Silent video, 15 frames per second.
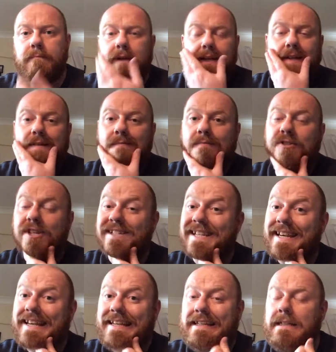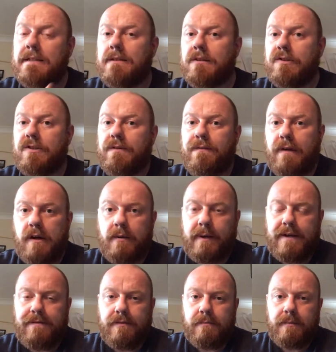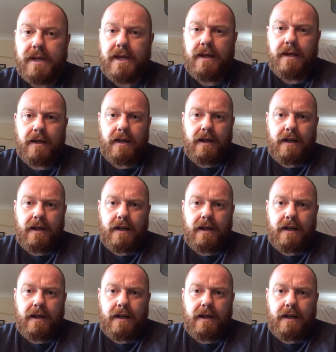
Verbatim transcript: in Chiswick, not too far away from me.